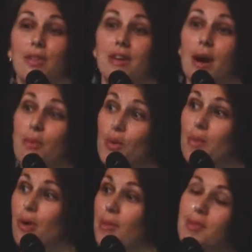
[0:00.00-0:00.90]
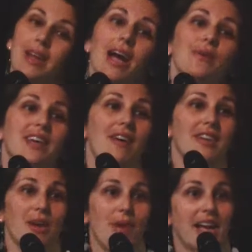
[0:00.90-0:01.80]
the #1 problem that I was
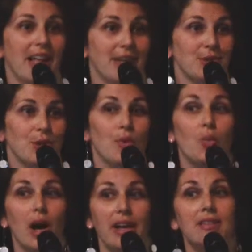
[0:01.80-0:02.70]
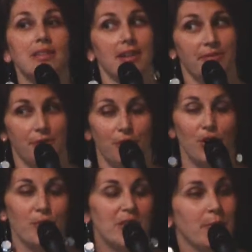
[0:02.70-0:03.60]
having in my classroom was, as you've
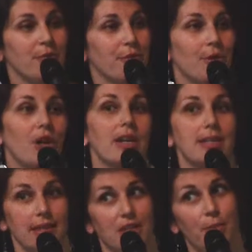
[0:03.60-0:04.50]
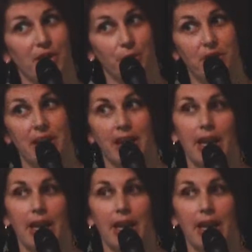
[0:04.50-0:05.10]
heard me speak before, is independent reading.